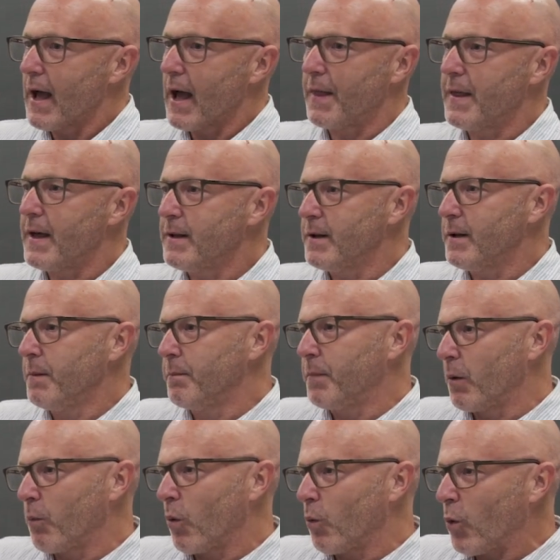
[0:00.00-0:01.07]
And then,
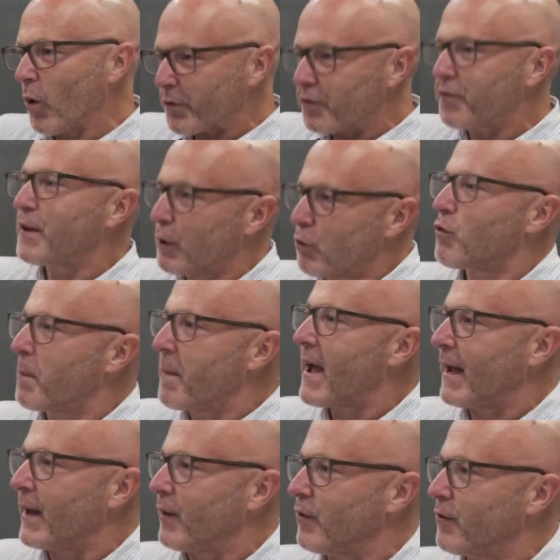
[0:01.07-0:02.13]
but what still
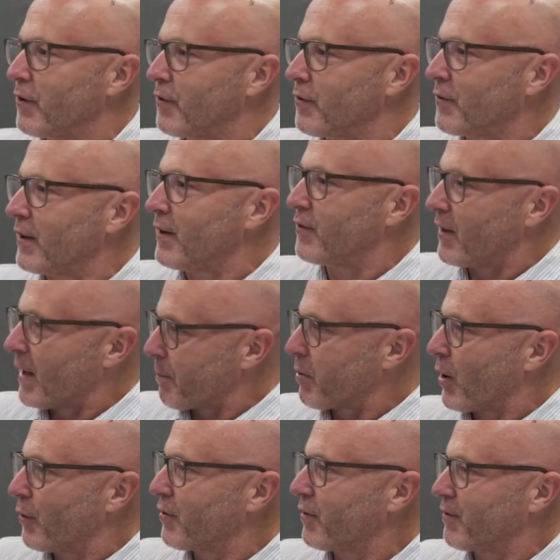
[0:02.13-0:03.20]
remains is that
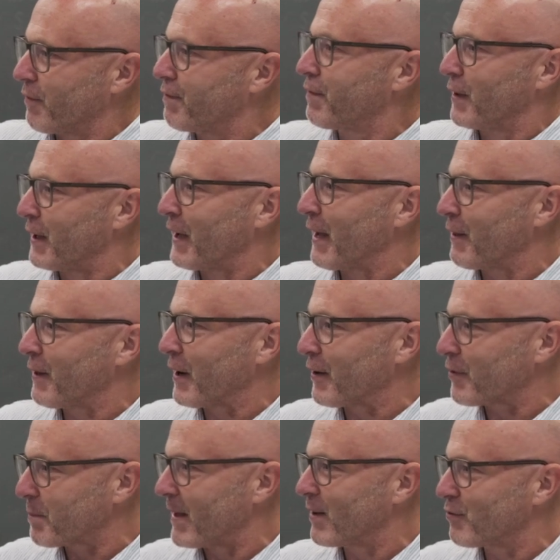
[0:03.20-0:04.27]
process of filling out the
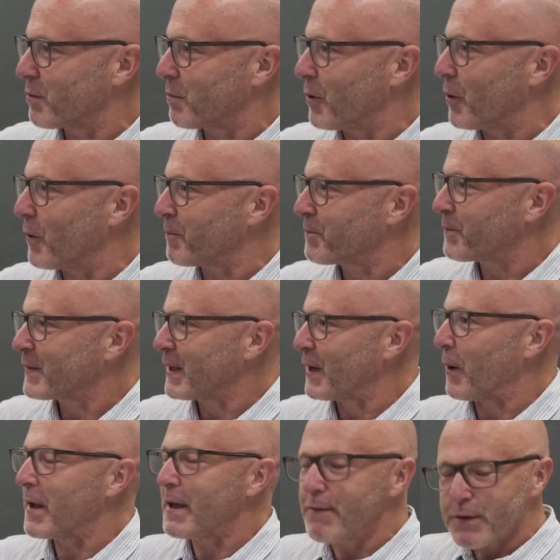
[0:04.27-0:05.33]
expense report.
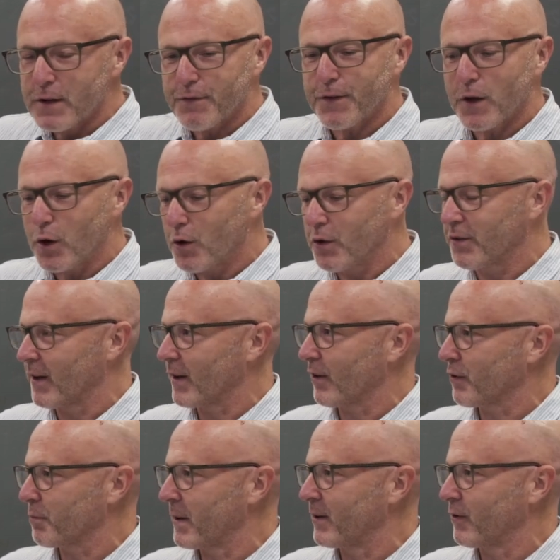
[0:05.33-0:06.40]
Even if you're using
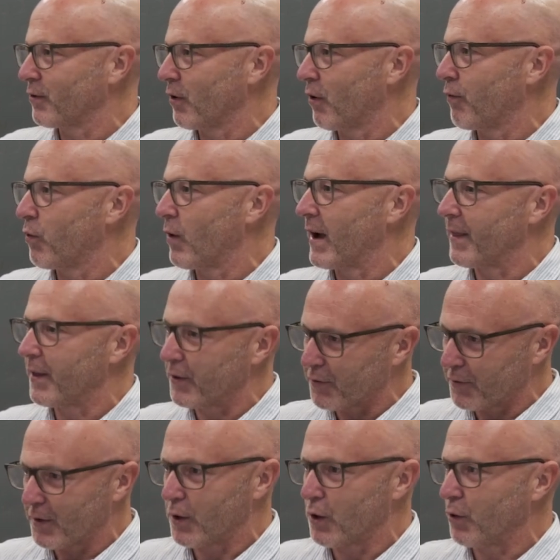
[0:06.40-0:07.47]
expense software, there's
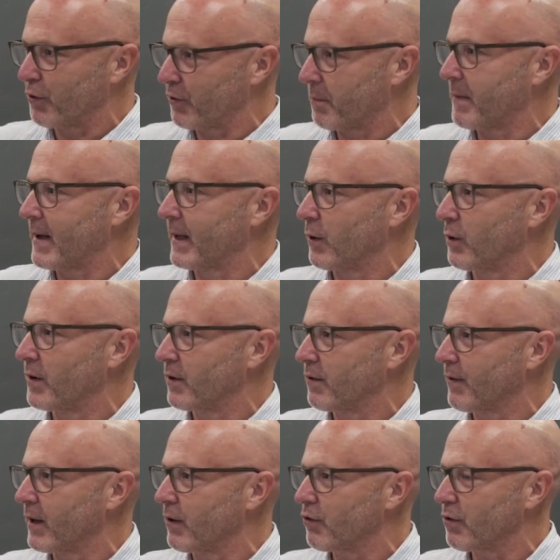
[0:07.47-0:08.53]
still some manual
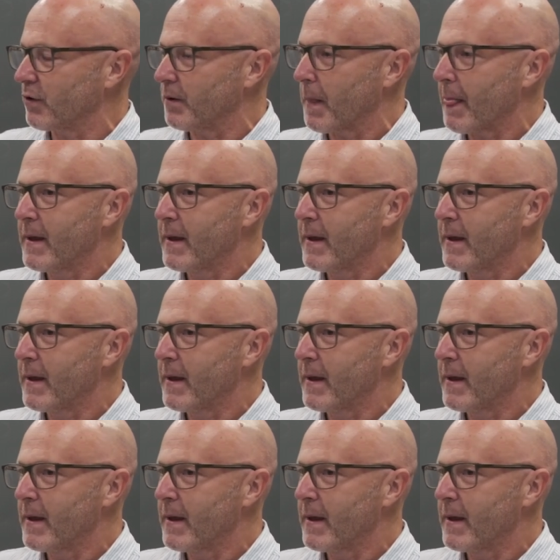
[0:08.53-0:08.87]
intervention.